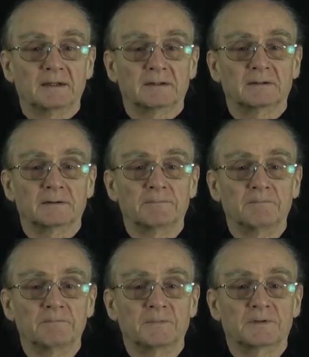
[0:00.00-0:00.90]

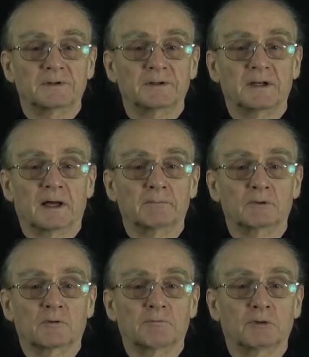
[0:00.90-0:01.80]
The
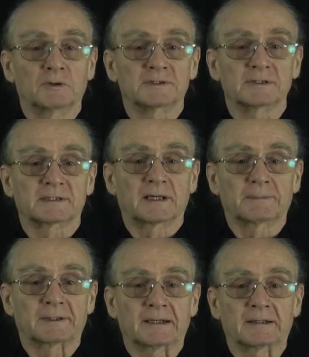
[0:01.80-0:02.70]
number of points is
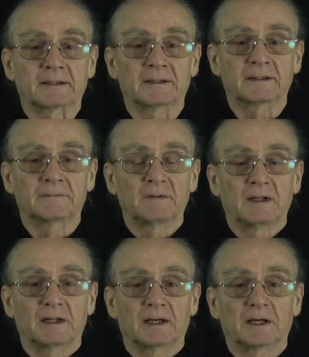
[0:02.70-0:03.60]
capital I,
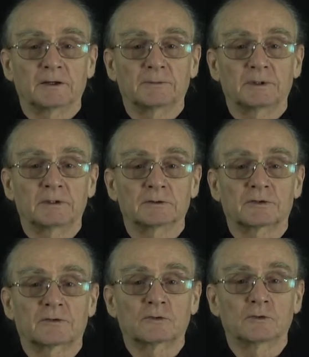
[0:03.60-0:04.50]
and we
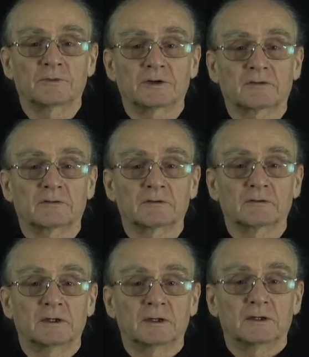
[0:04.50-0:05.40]
assume that
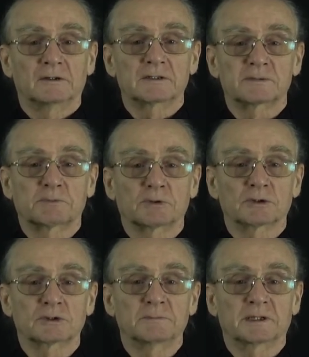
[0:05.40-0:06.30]
the
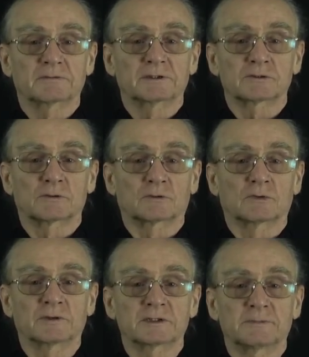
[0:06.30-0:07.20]
dispersion matrix or
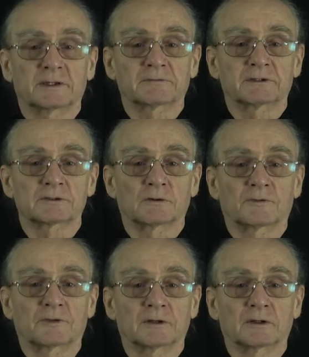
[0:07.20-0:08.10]
covariance matrix
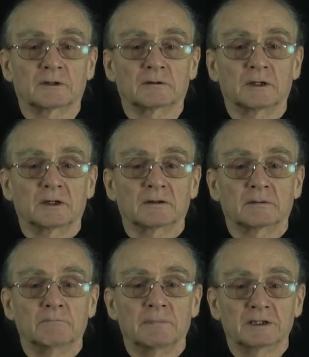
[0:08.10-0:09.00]
of the
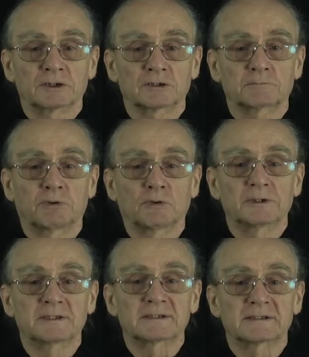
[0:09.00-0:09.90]
measured
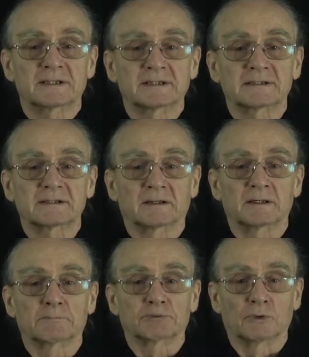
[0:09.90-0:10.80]
points
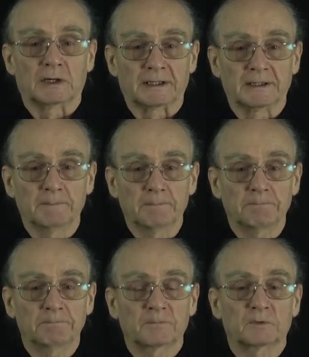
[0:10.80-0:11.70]
xi
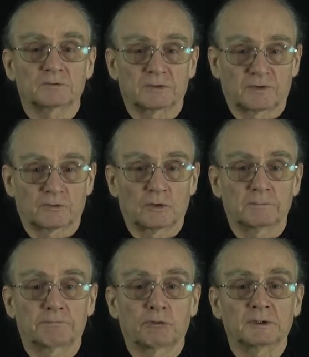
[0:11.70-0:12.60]
prime, the
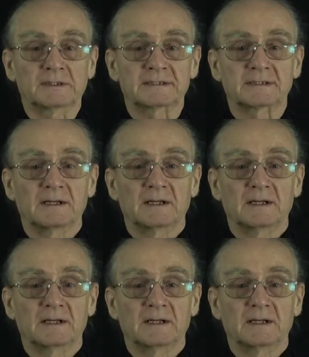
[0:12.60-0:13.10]
transformed points,